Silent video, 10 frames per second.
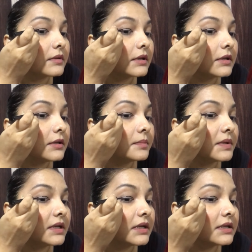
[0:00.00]

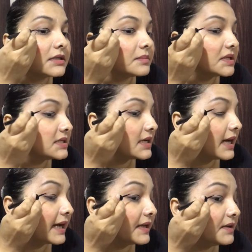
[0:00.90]
keeping it a bit
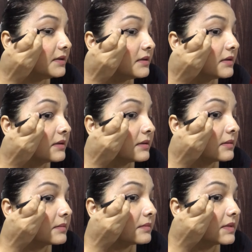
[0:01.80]
higher
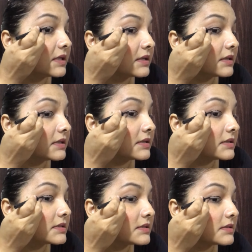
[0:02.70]

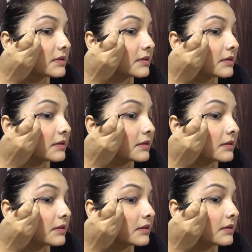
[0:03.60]
because
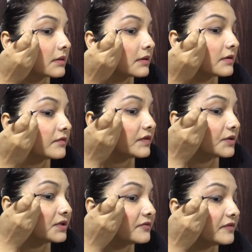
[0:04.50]
we're
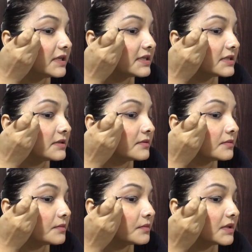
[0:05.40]
gonna fill it in
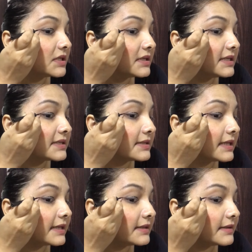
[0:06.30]
with the glitter
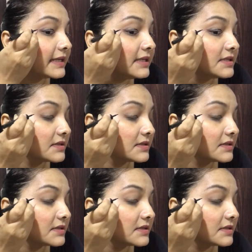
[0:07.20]
liner, right?